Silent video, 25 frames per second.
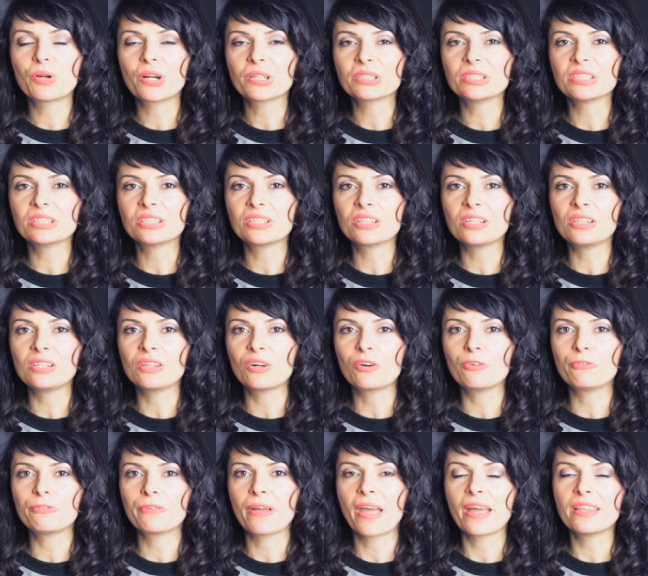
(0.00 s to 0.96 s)
practical
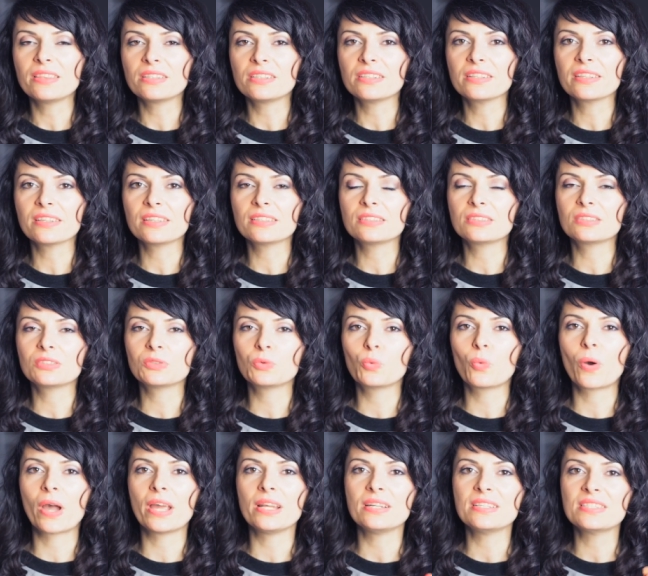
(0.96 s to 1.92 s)
of handling it
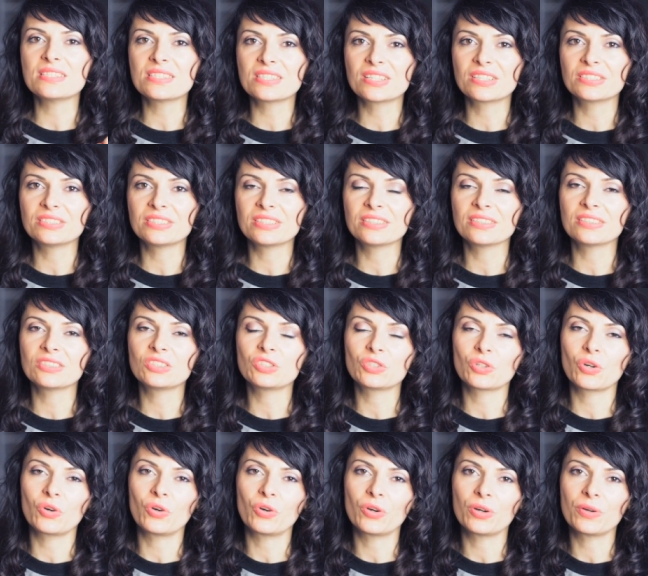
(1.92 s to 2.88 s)
while inserting
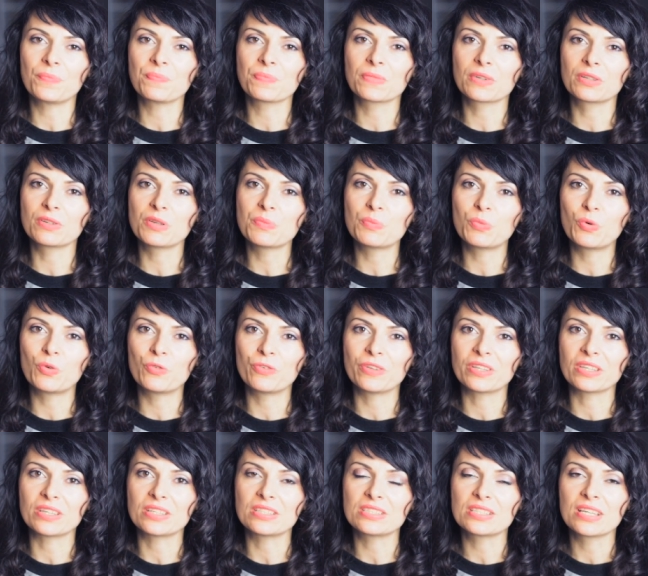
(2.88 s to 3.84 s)
it or
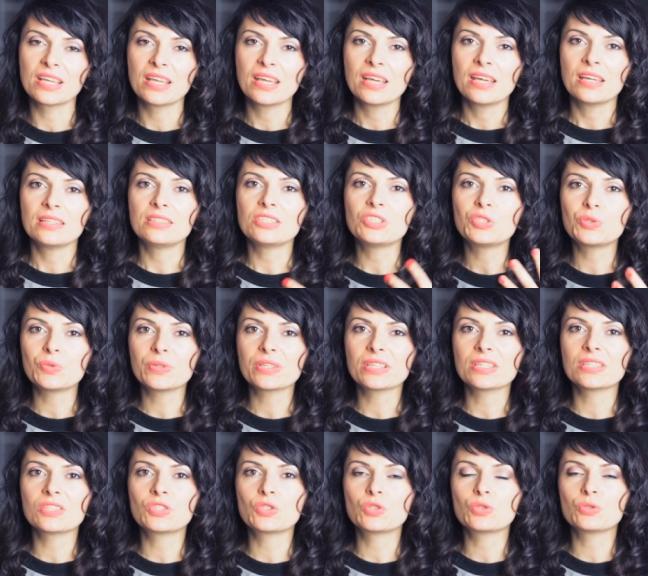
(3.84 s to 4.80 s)
removing it. The
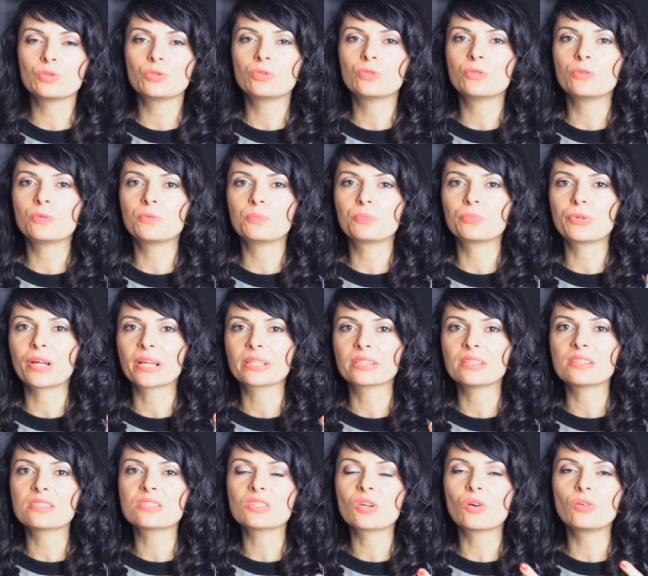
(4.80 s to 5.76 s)
trick is to
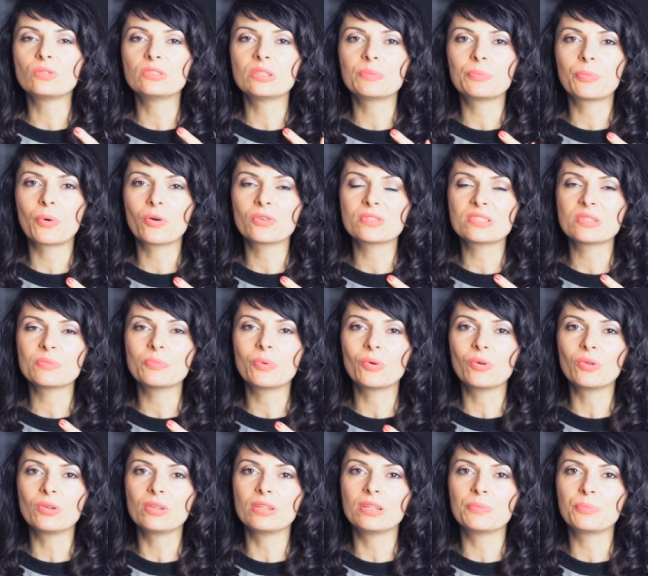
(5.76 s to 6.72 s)
practice all the
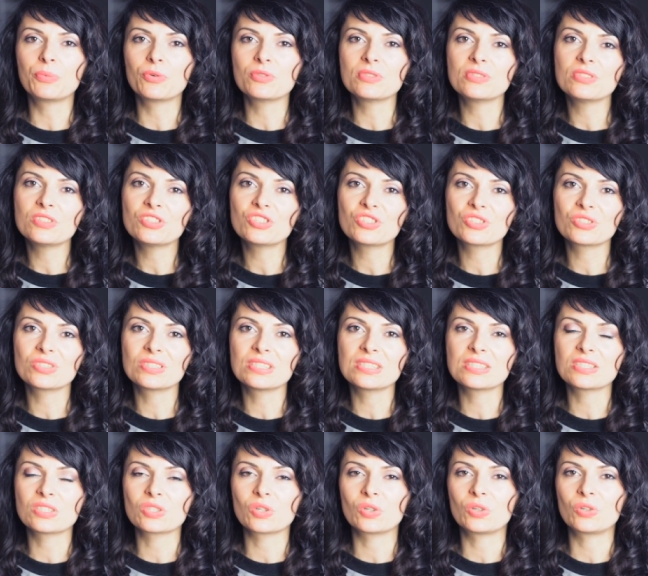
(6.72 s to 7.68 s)
possible
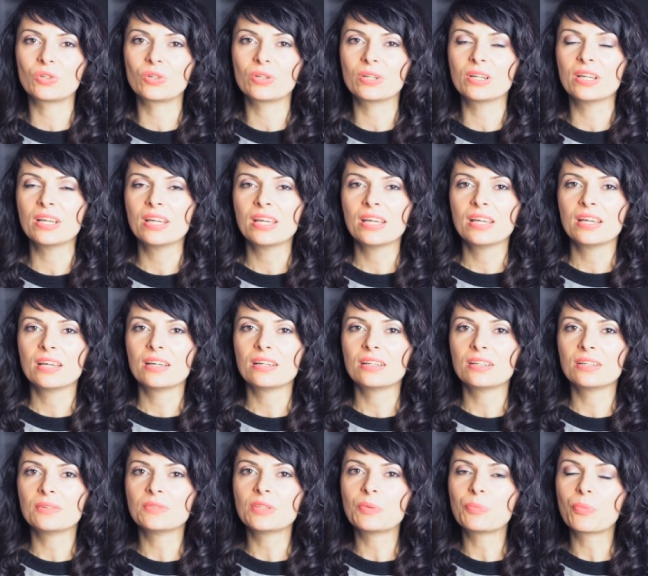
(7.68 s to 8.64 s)
positions or
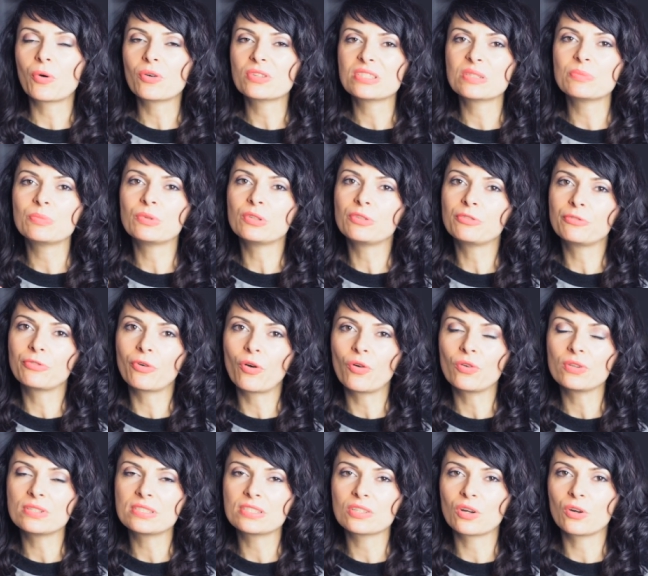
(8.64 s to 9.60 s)
the possible
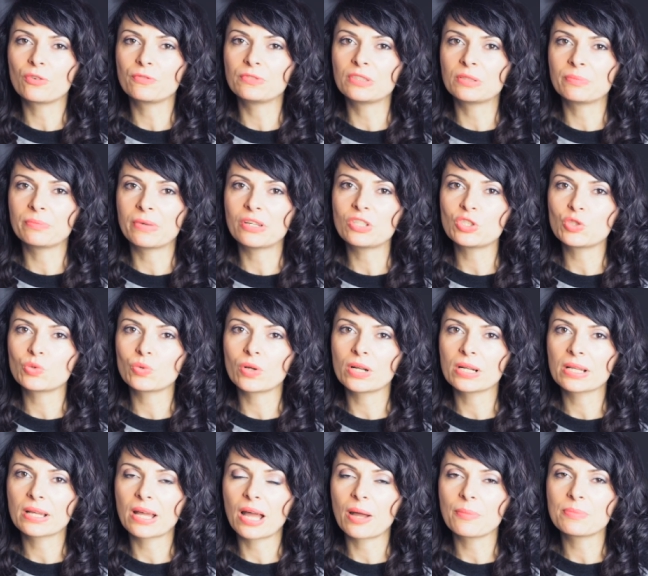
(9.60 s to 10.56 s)
folds of the
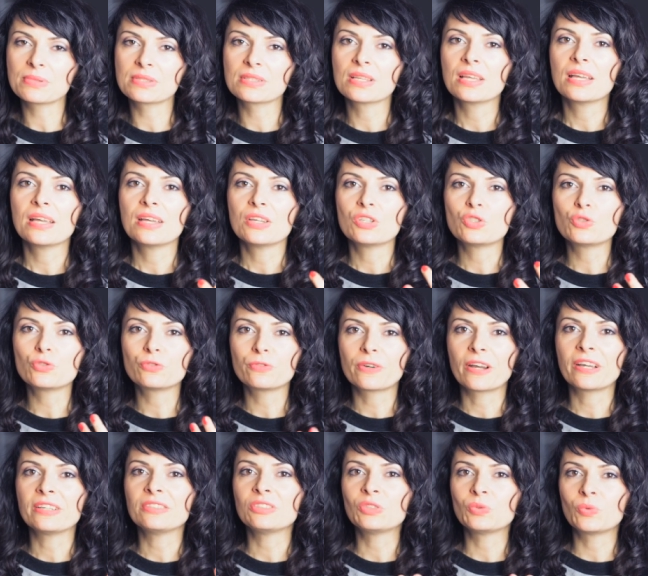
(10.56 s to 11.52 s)
menstrual cups to
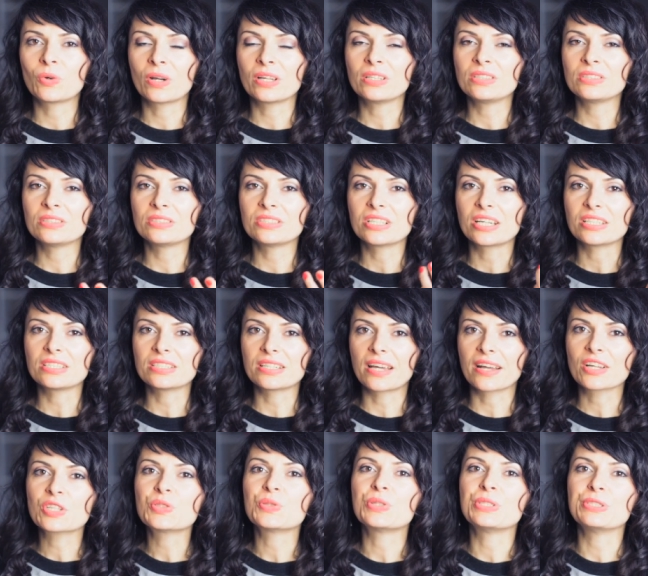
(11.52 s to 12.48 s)
find one that
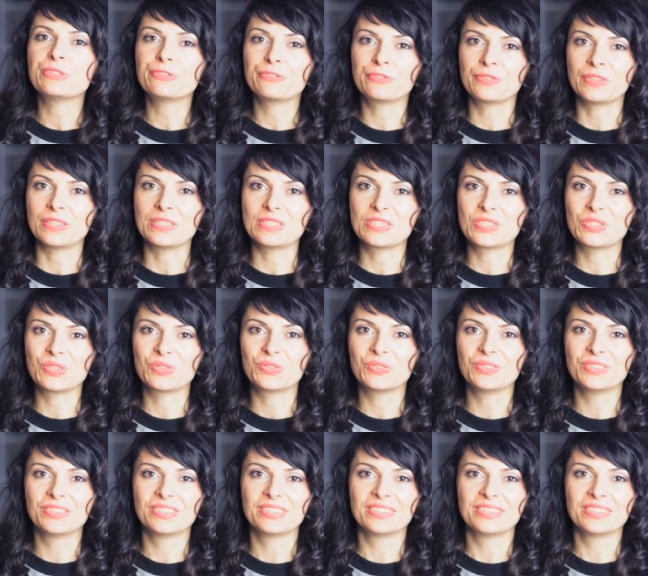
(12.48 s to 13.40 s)
actually fits you.